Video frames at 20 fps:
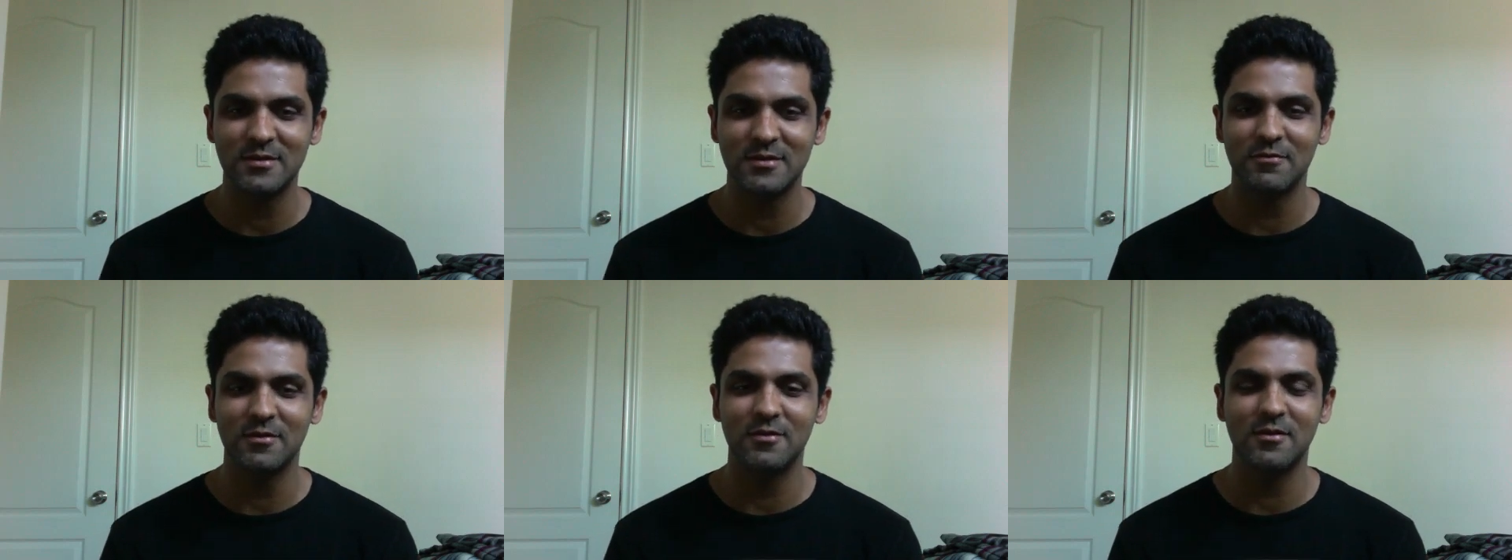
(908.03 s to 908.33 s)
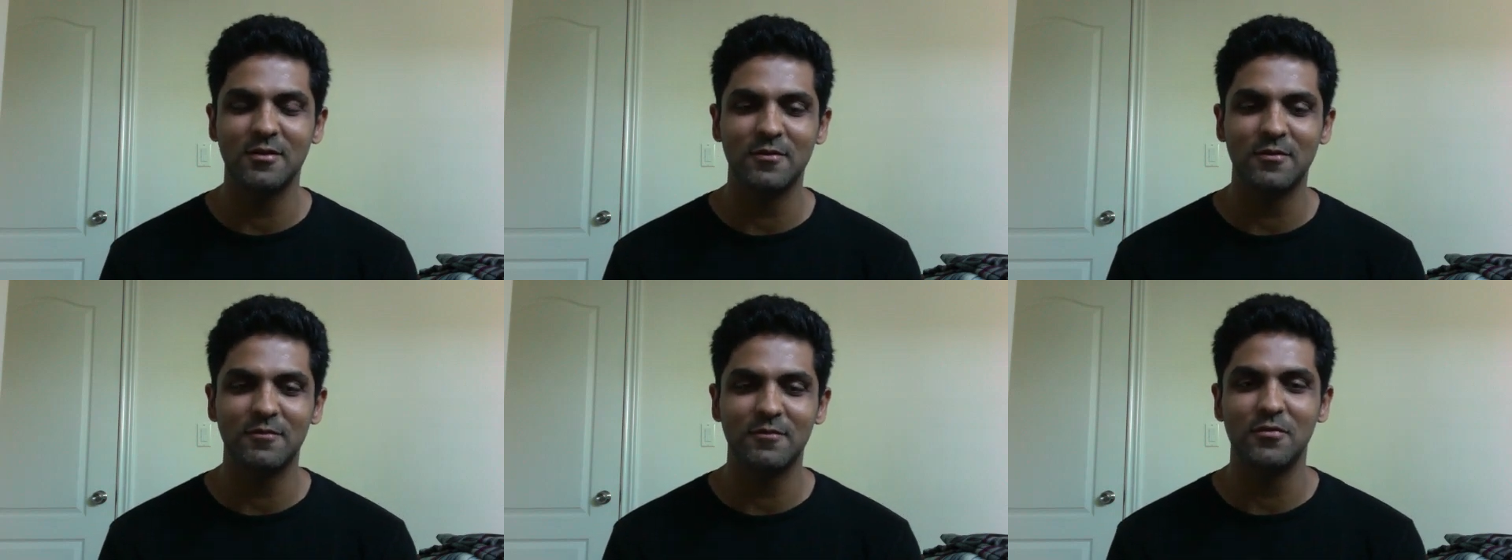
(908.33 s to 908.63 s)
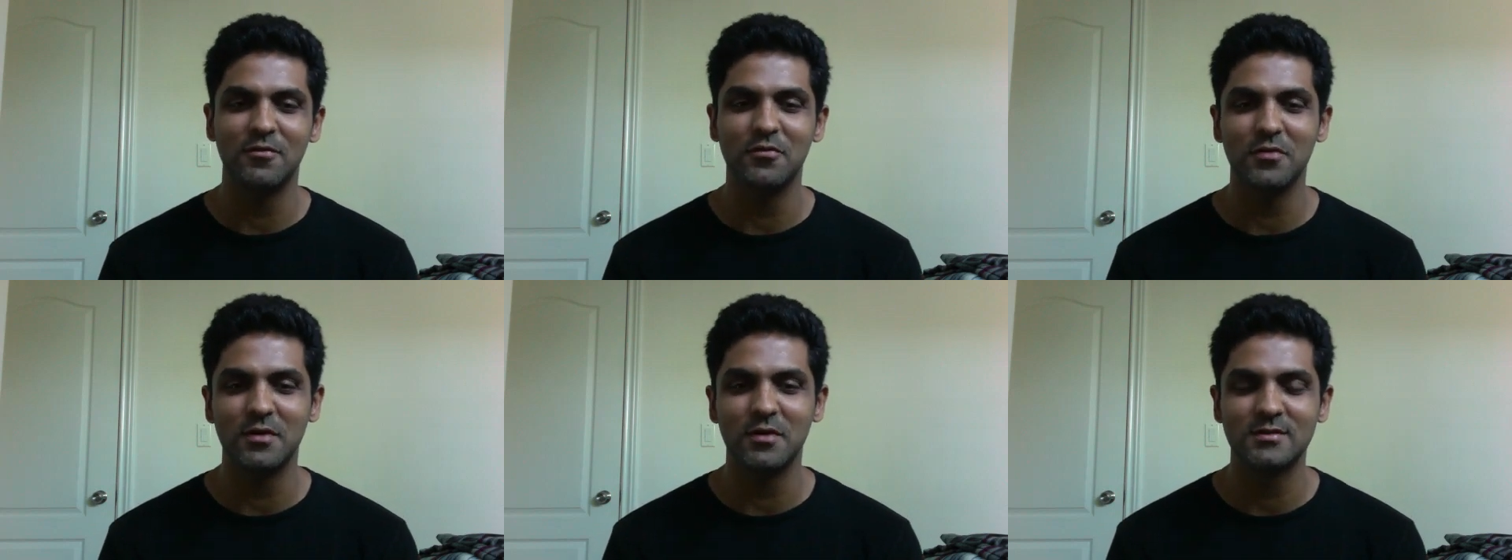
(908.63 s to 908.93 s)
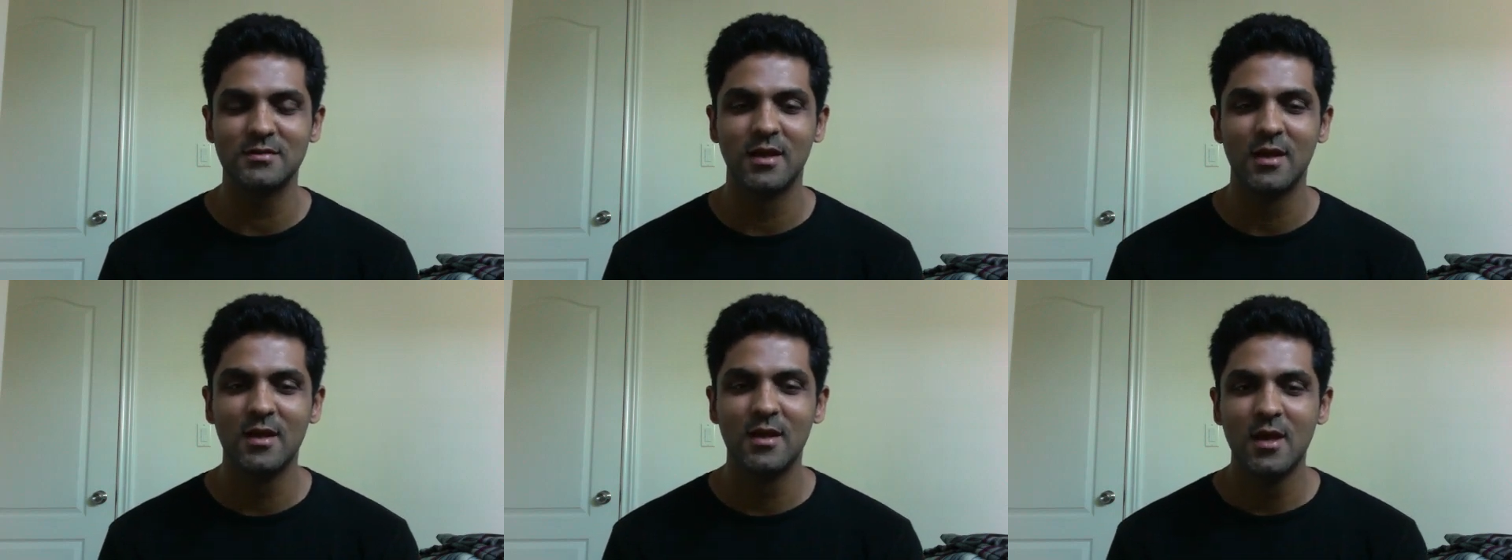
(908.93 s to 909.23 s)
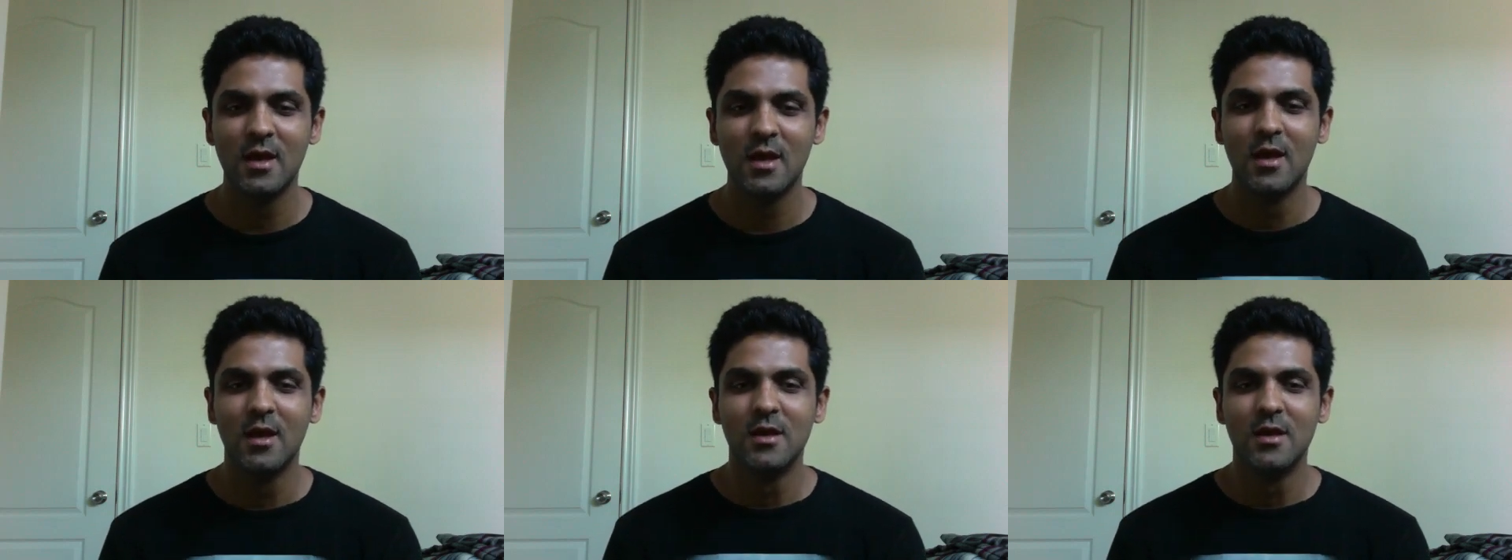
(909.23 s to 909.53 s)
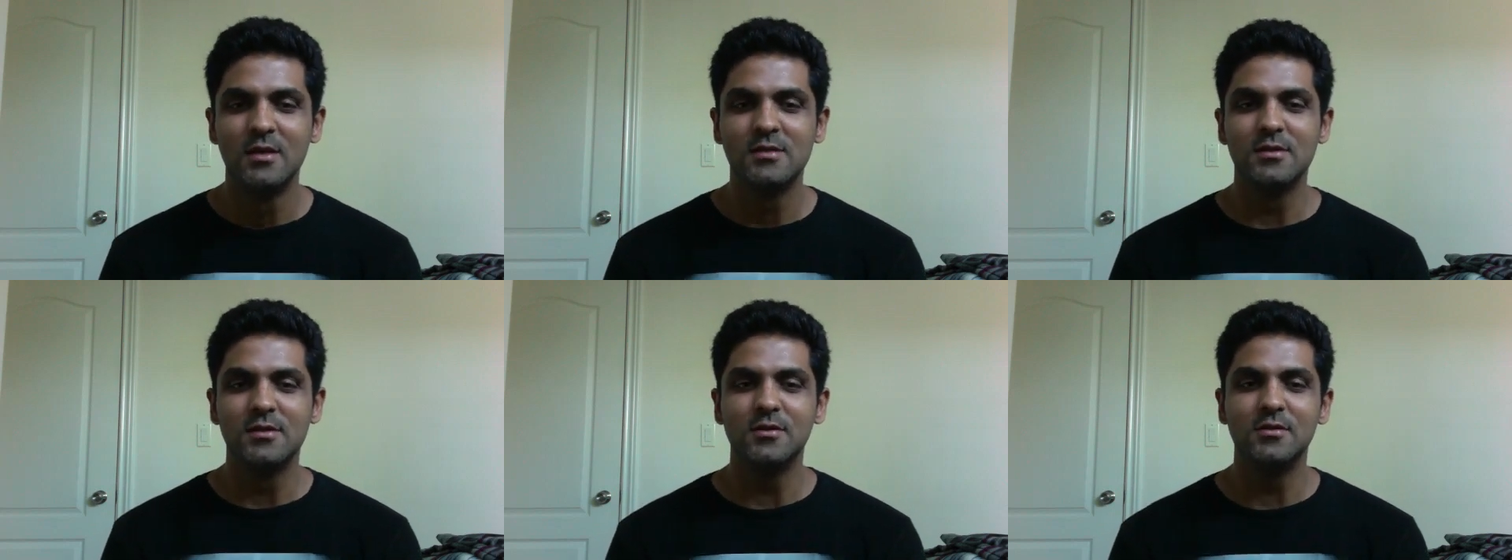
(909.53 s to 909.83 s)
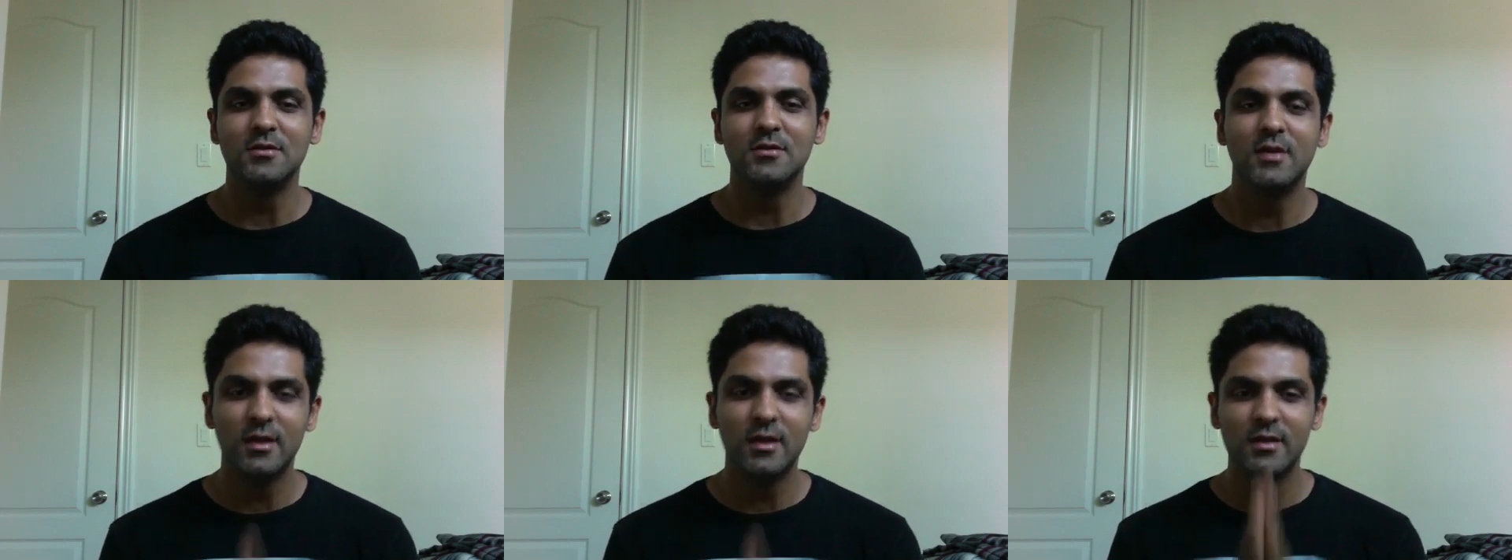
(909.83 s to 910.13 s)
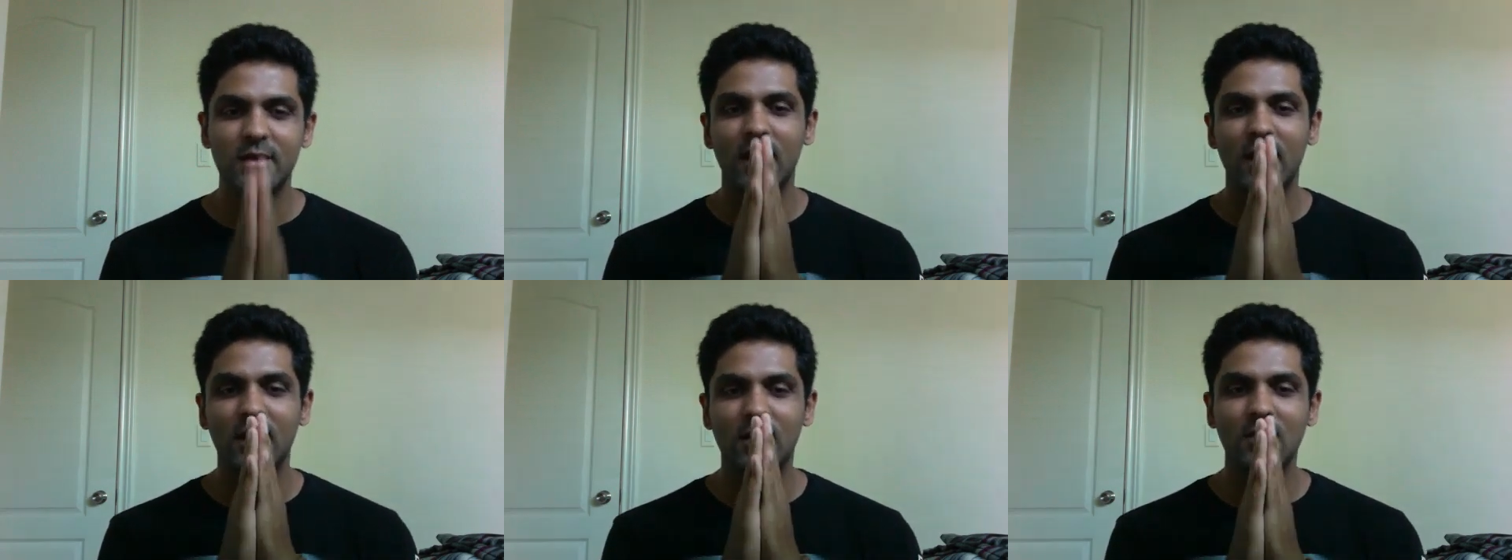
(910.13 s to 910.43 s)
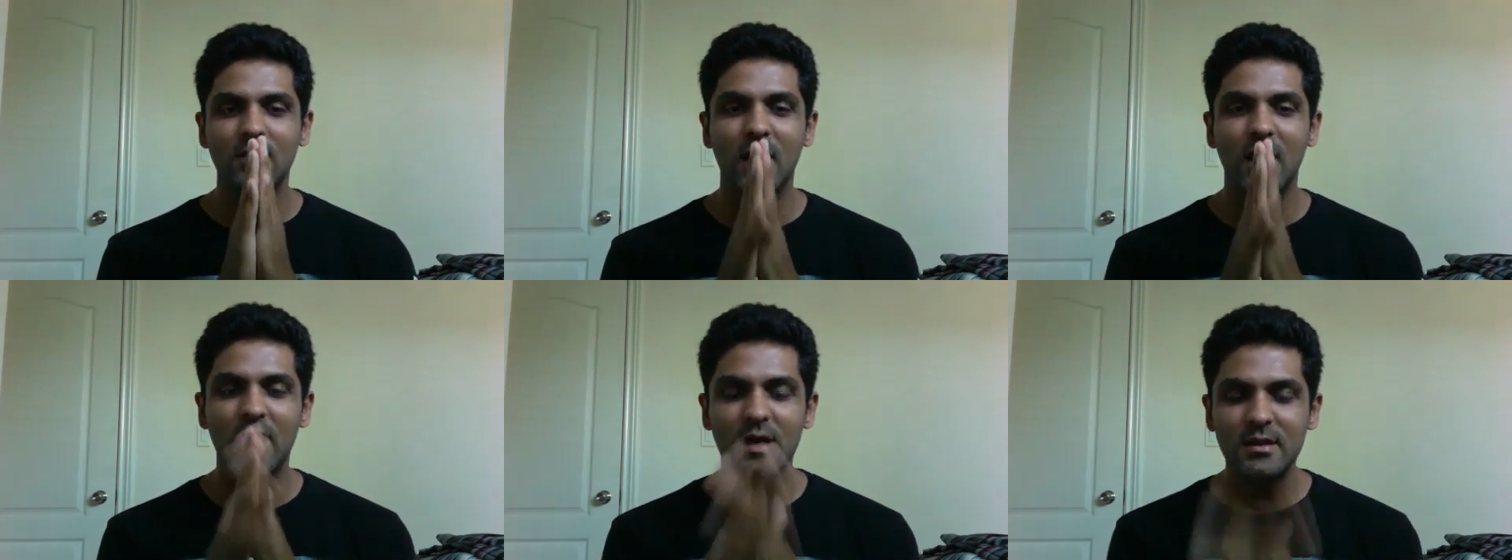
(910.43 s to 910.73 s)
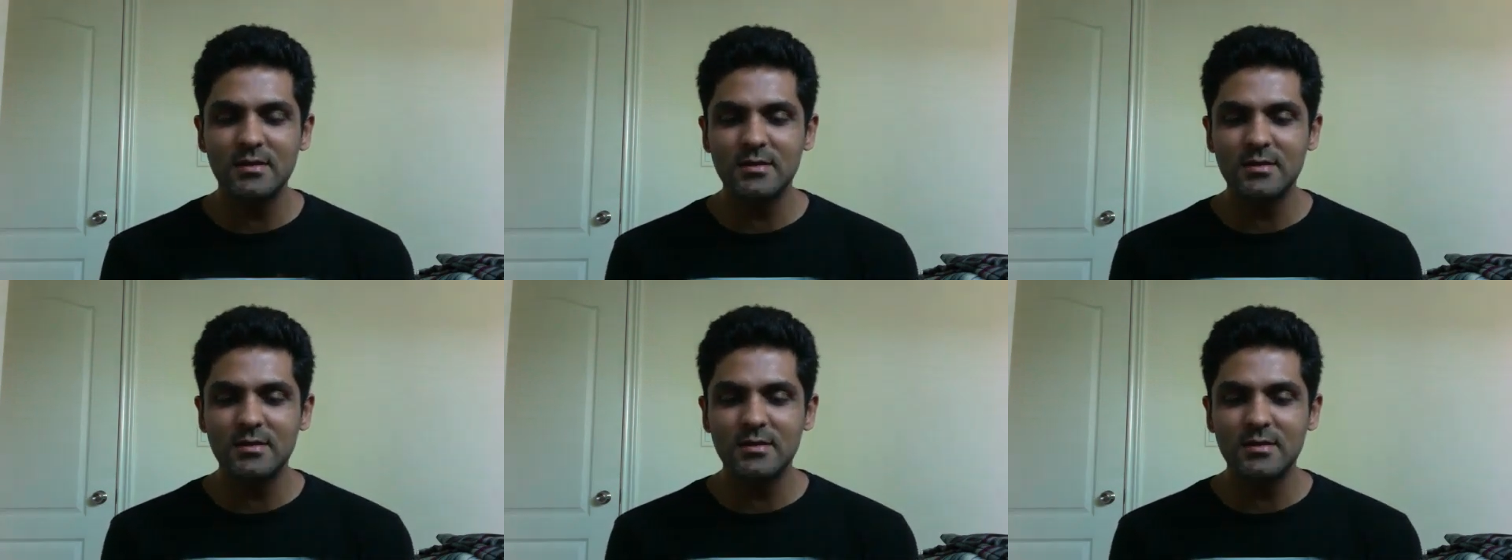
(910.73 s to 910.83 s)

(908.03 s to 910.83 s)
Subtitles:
with your viewers. So thank you guys.